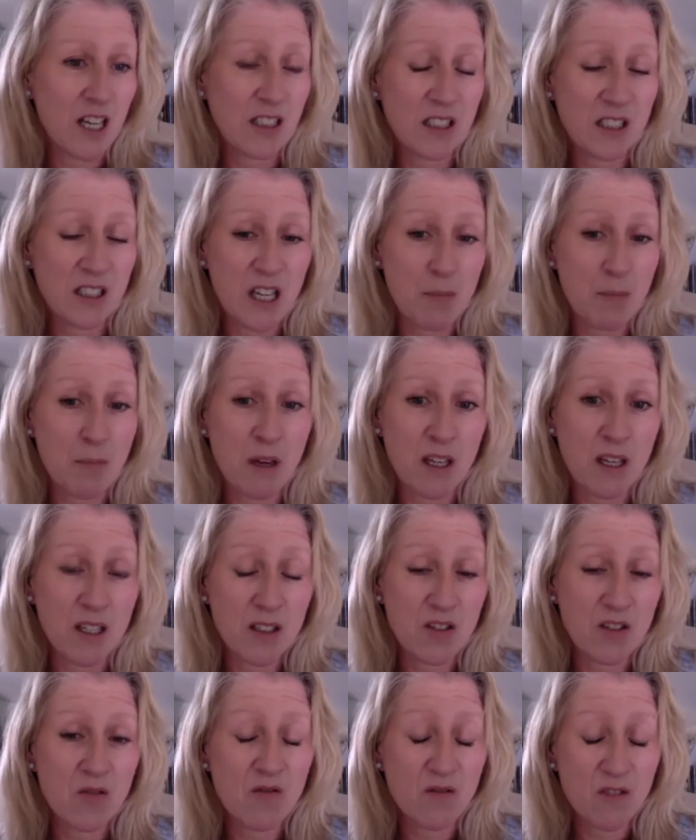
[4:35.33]
I said,
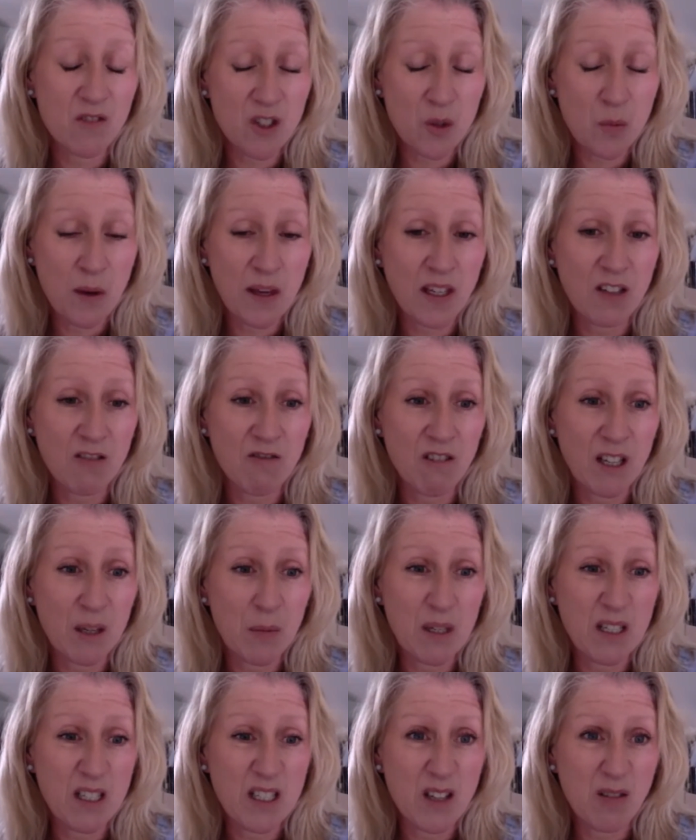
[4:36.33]
do make a really
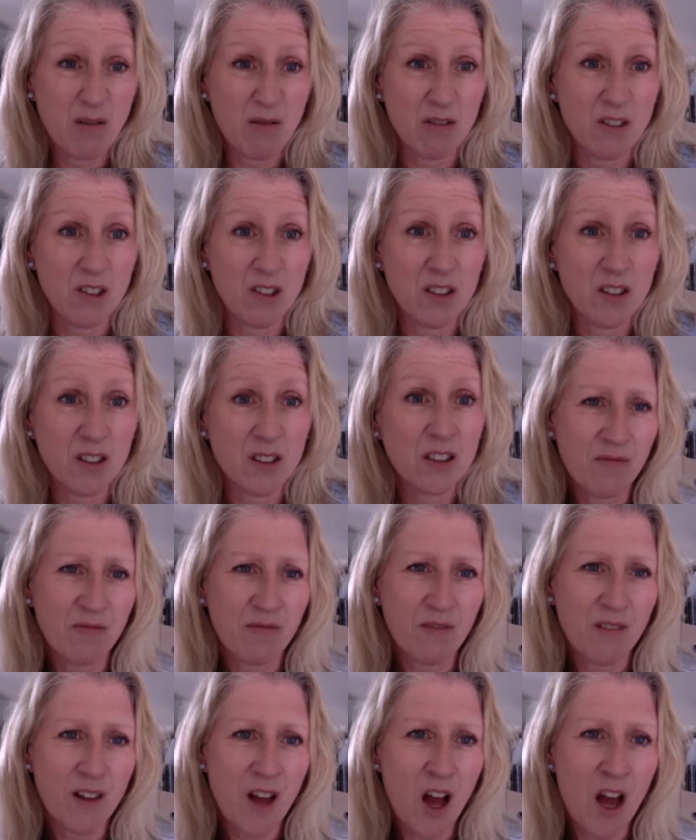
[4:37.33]
big difference.
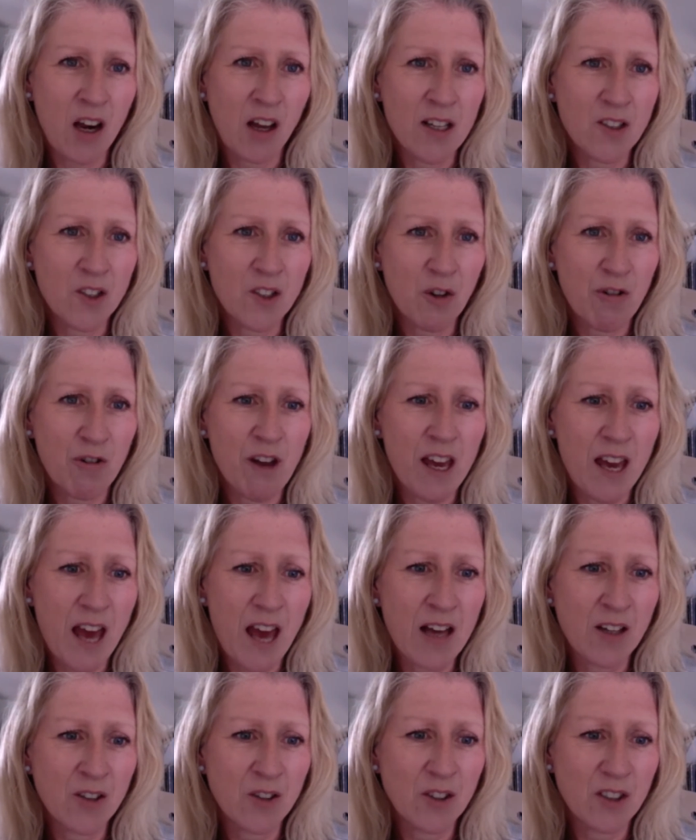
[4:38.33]
I like to create
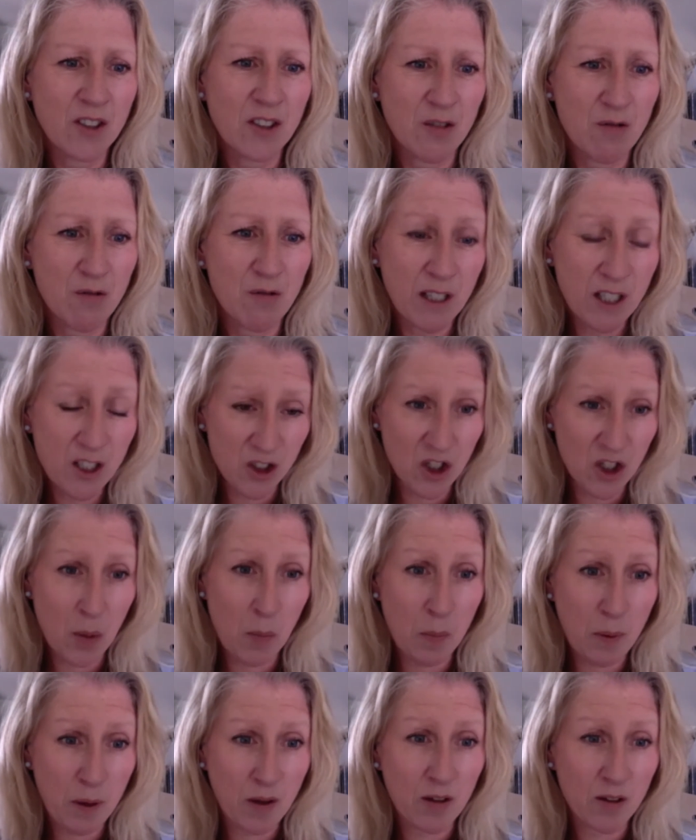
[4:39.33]
houses that really
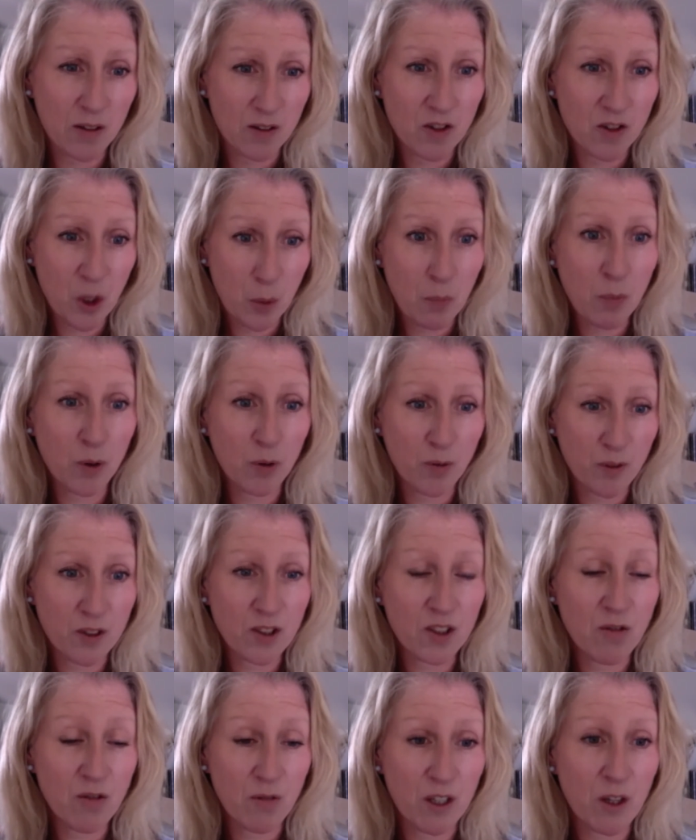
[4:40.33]
jump off the
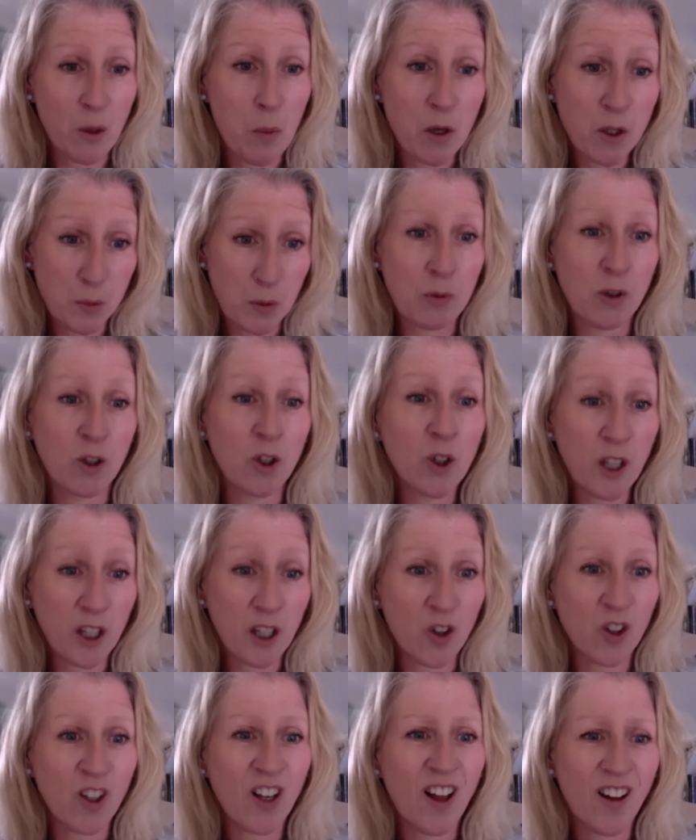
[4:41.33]
screen. Most people are looking
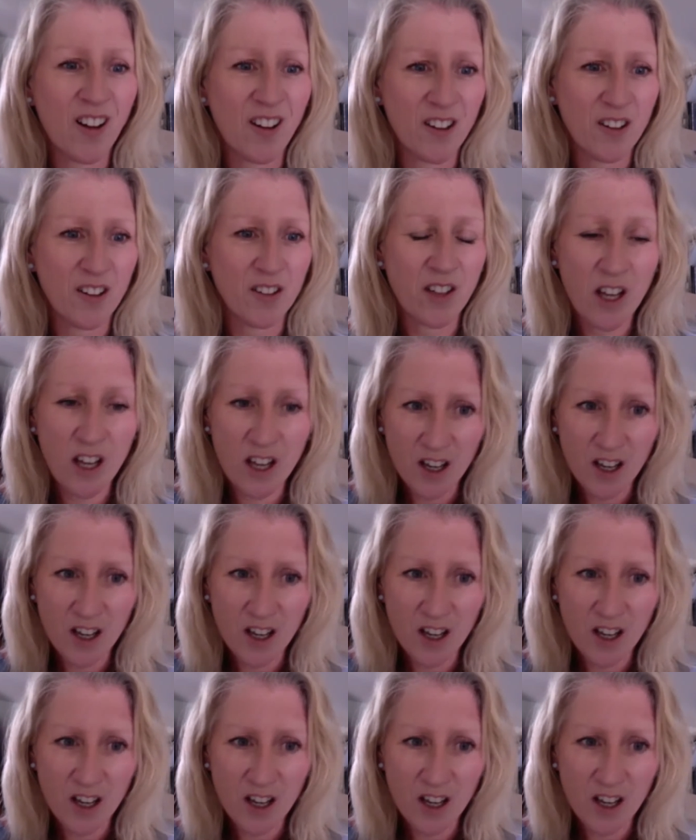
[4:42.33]
online.